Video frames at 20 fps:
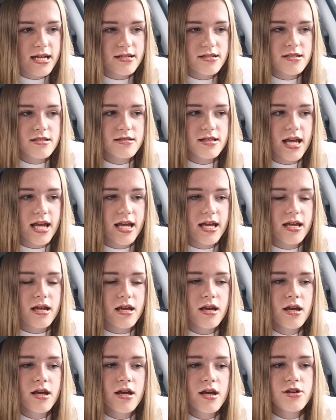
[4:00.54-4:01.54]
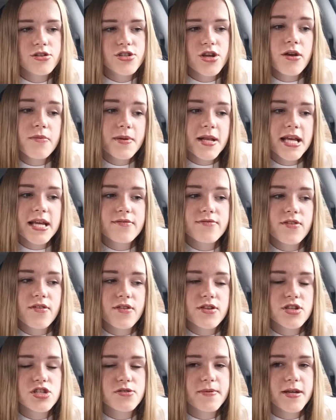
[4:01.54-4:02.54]
and they don't believe
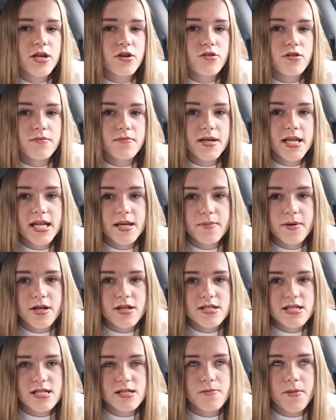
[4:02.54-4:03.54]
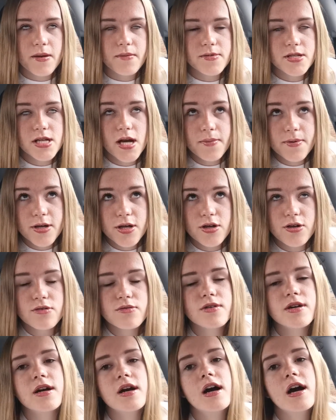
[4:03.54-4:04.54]
that this should be called a mini because it's
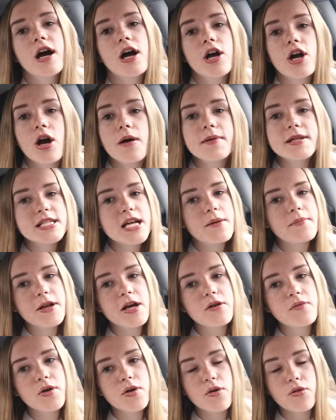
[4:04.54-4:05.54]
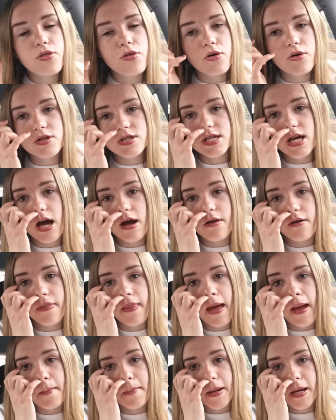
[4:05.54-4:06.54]
BMW. Comment down below what your thoughts are
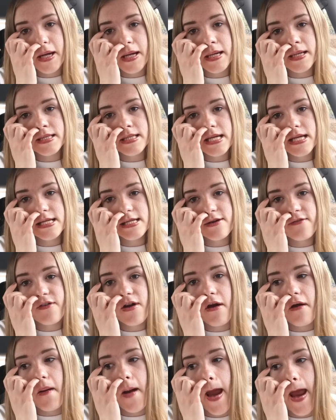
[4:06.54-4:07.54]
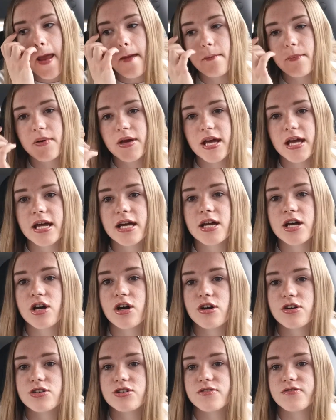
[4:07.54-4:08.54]
on that because it's a very big
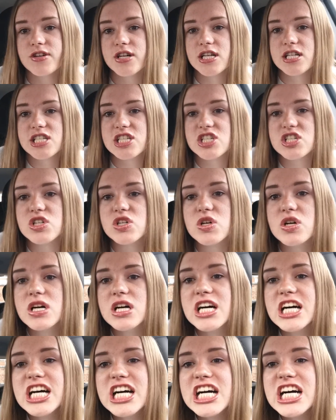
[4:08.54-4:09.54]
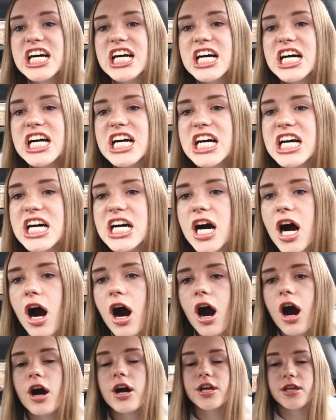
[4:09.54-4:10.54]
controversial
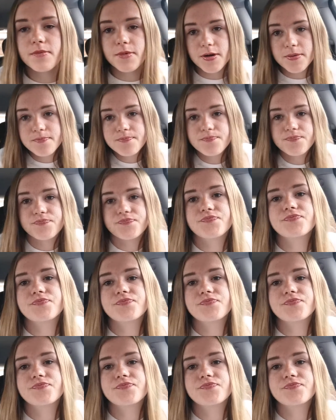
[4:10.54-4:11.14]
argument.